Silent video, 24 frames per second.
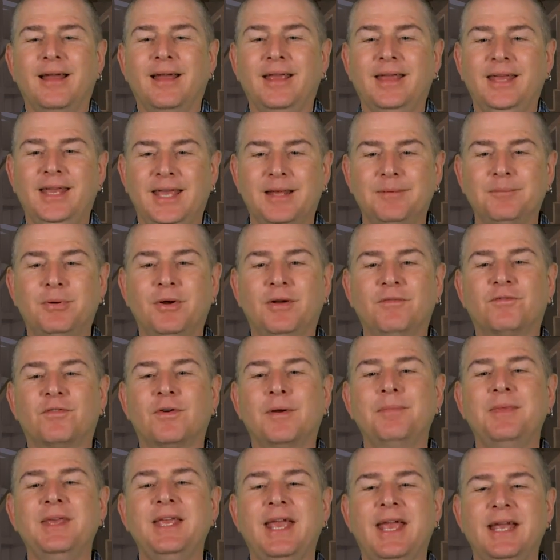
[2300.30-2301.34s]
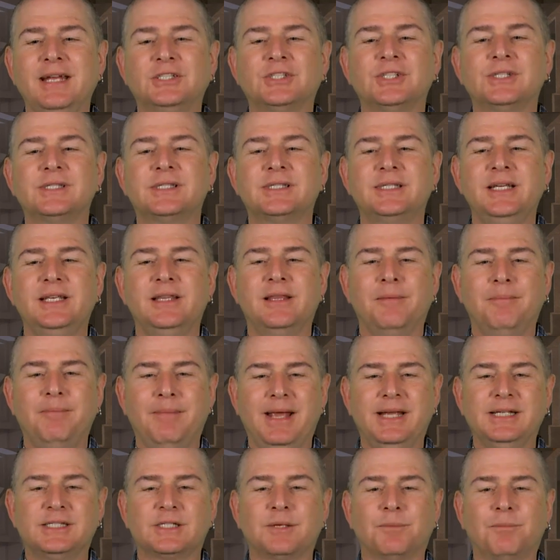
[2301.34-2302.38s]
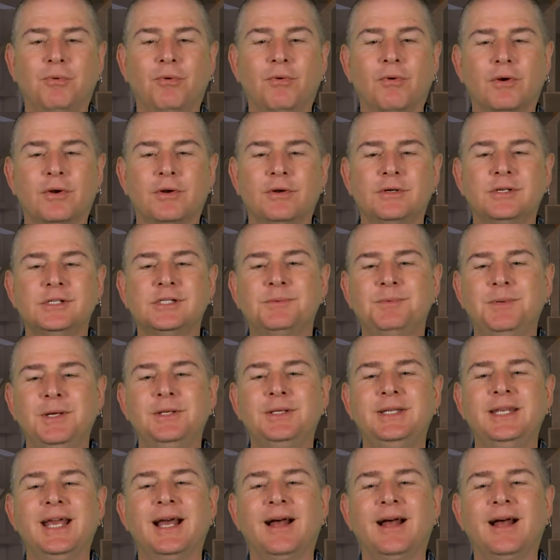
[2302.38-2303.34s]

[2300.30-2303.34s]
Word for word: Input from the agency that may support or dispute the